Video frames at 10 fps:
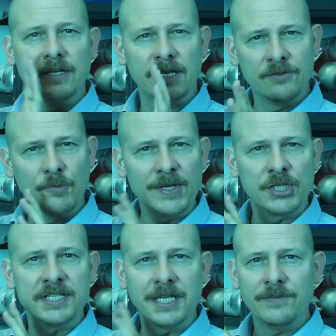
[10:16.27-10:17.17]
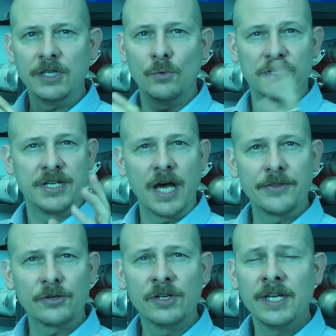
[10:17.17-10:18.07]
the information it's giving you is
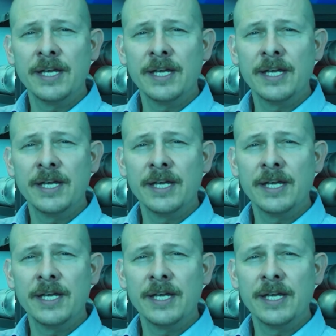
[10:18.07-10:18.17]
another,